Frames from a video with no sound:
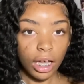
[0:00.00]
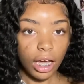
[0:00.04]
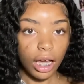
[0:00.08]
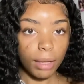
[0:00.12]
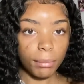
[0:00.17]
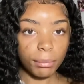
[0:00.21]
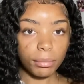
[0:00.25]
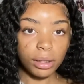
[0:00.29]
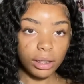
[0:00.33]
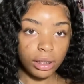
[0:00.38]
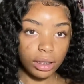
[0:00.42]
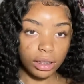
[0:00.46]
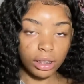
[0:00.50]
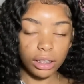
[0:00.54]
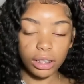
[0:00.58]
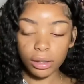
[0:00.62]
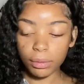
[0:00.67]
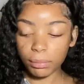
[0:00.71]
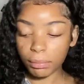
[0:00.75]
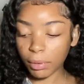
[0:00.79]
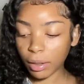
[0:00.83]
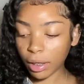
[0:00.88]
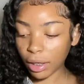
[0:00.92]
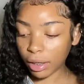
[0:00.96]
I'm gonna
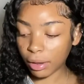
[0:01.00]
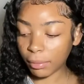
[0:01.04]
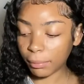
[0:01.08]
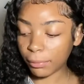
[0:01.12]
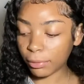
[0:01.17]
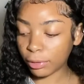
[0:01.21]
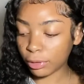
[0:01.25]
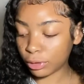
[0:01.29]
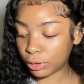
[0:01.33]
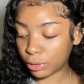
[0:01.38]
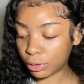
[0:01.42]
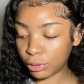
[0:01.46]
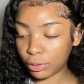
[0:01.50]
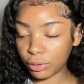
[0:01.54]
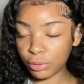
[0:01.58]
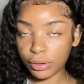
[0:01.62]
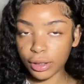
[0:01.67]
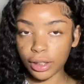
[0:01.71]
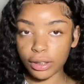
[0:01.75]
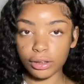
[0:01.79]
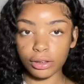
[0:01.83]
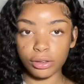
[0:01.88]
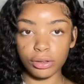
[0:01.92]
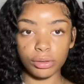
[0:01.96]
keep buying more shoes
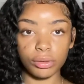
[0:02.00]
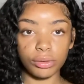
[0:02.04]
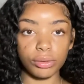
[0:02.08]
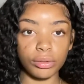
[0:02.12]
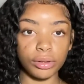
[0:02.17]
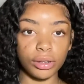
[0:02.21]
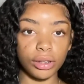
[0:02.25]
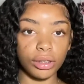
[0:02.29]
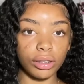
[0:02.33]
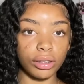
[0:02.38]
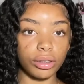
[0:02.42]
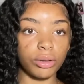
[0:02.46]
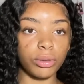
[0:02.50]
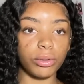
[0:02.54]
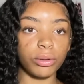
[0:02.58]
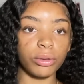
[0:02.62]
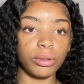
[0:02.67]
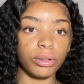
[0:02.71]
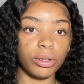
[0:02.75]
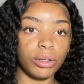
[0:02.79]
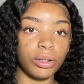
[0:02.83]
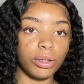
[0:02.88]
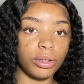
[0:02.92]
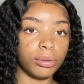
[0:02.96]
as the school year go
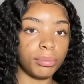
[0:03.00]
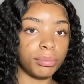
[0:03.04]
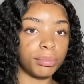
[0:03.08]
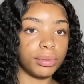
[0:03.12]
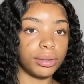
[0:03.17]
along.